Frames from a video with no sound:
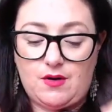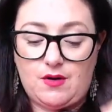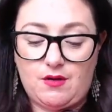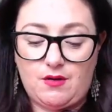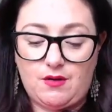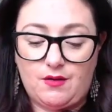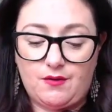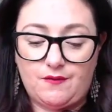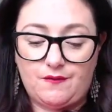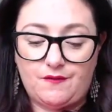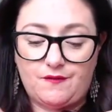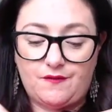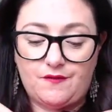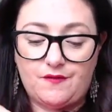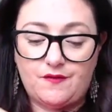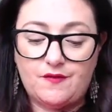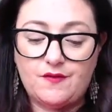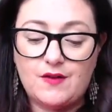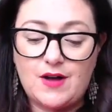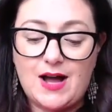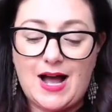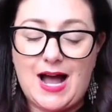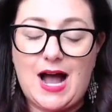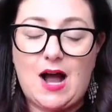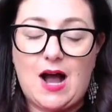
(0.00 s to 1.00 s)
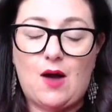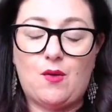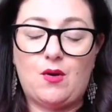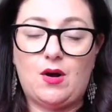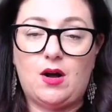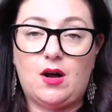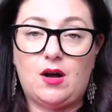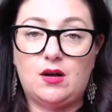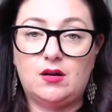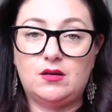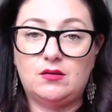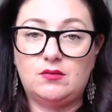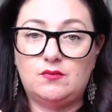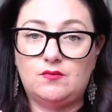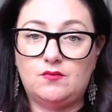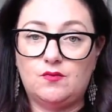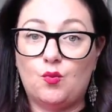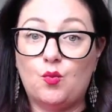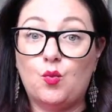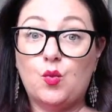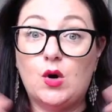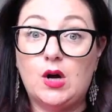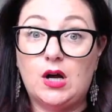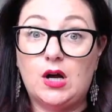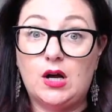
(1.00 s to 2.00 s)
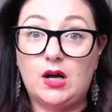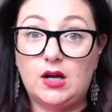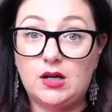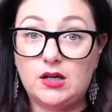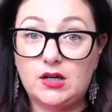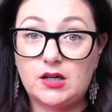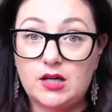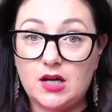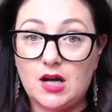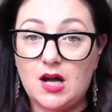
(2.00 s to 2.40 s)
of our work.